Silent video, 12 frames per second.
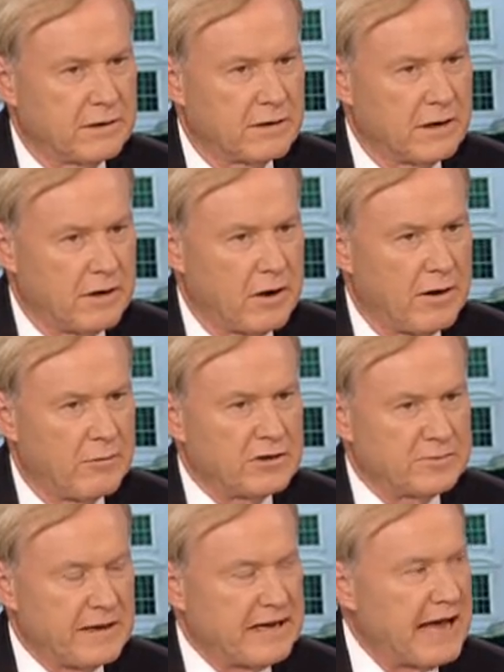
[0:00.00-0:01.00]
Canard,
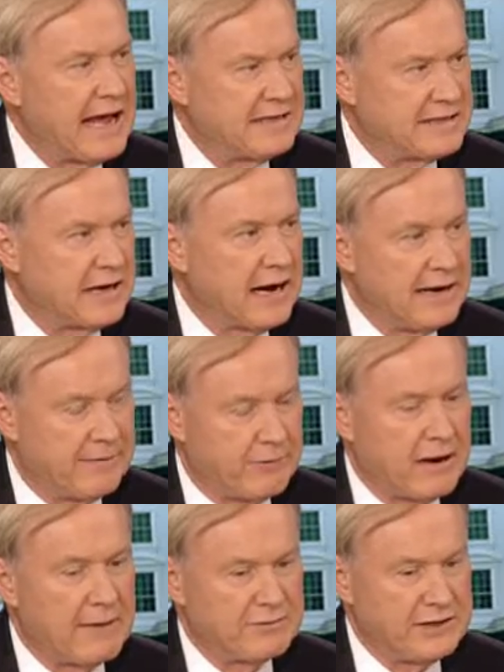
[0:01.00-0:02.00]
which Bush... began tonight,
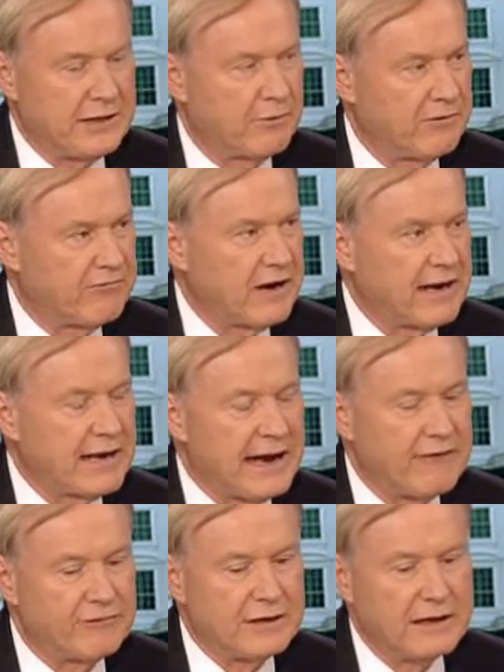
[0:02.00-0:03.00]
perhaps here with Frank
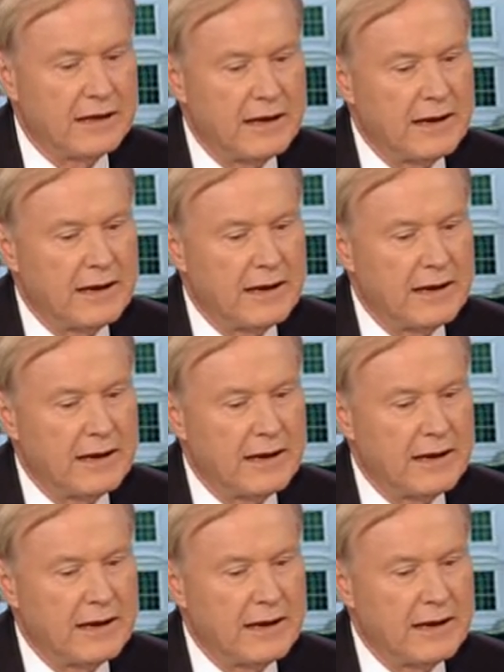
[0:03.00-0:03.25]
Gaffney.